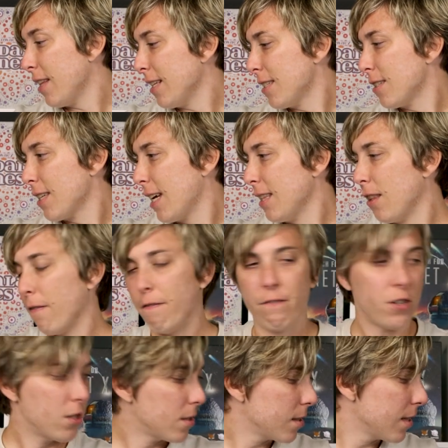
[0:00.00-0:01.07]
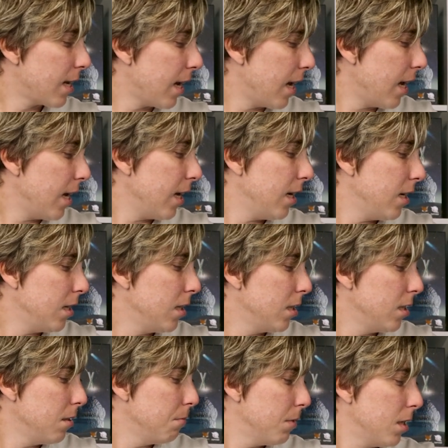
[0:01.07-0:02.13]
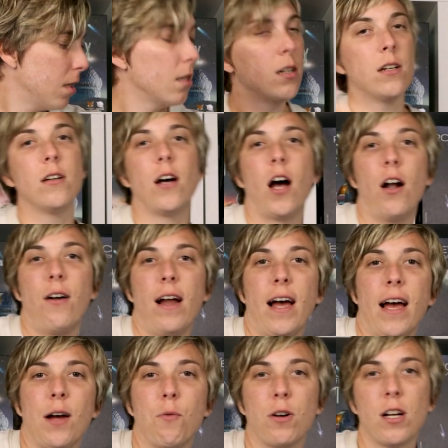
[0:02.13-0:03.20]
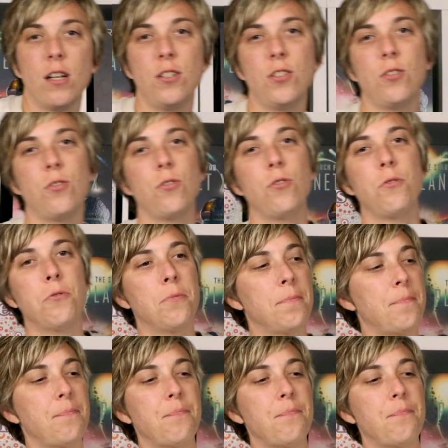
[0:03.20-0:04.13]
Let's get the first game. All right, we're gonna do